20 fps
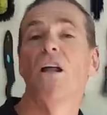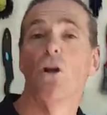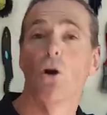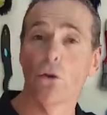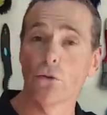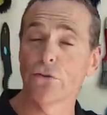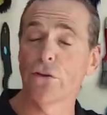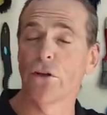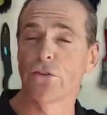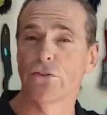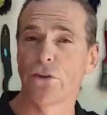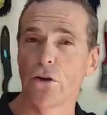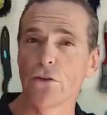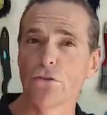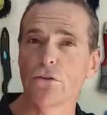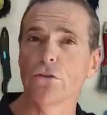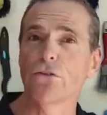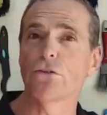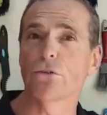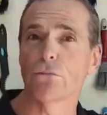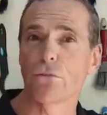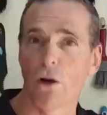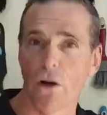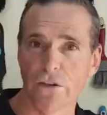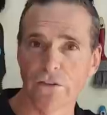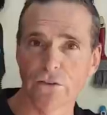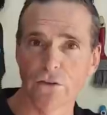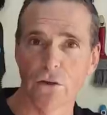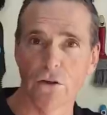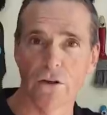Also don't use a
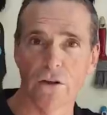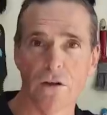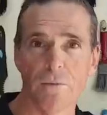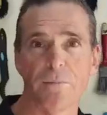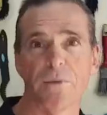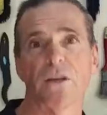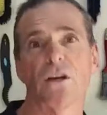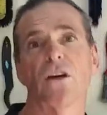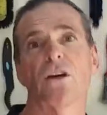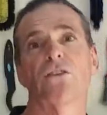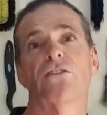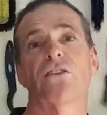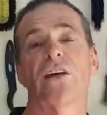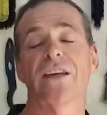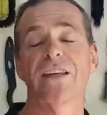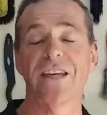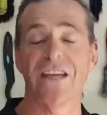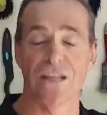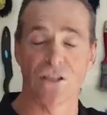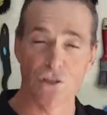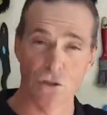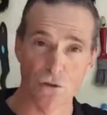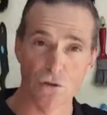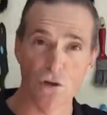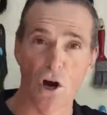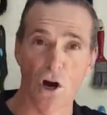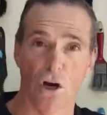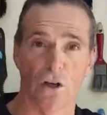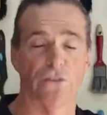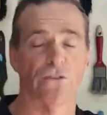rice cooker because they get too
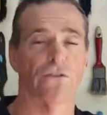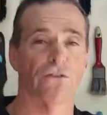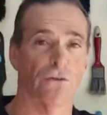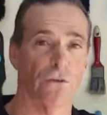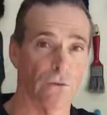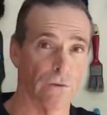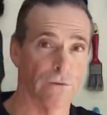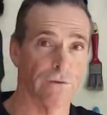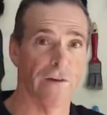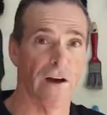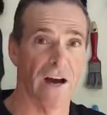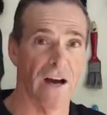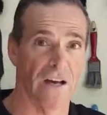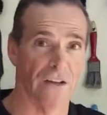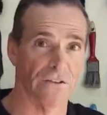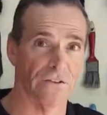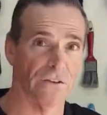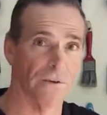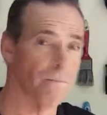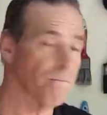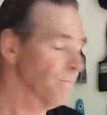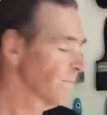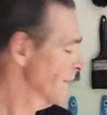hot too fast.